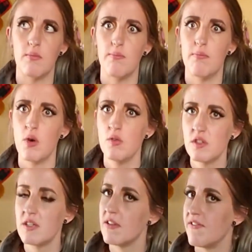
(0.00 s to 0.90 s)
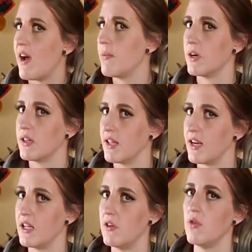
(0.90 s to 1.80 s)
most of the fabric that
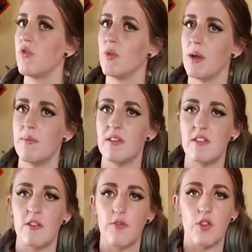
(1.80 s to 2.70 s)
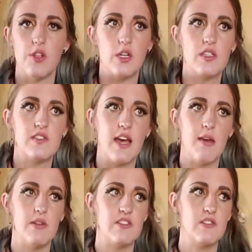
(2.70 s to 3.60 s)
I used for my business for the longest
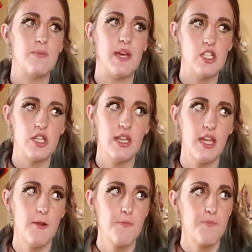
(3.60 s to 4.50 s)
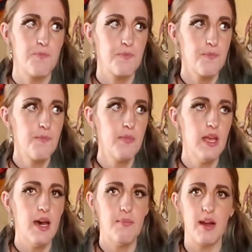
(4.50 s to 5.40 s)
time, especially
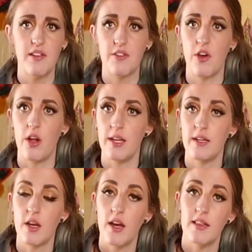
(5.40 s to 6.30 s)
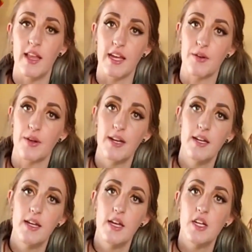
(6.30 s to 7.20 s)
my solid cotton lycra.
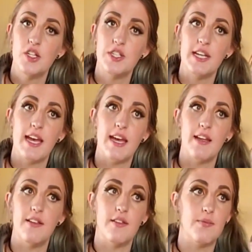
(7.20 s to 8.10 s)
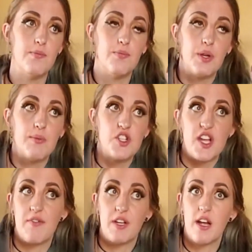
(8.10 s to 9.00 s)
She has pretty much
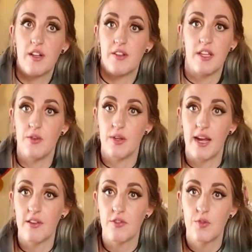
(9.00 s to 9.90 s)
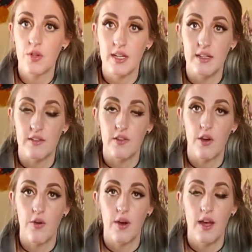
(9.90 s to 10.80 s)
every color that you could ask for, and
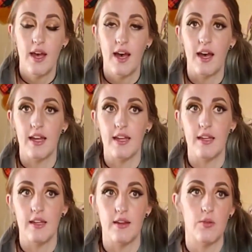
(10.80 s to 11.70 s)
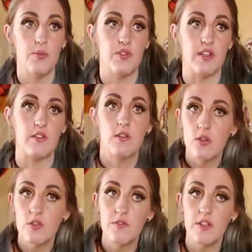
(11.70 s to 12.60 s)
so I almost
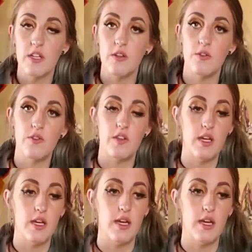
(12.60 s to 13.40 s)
exclusively use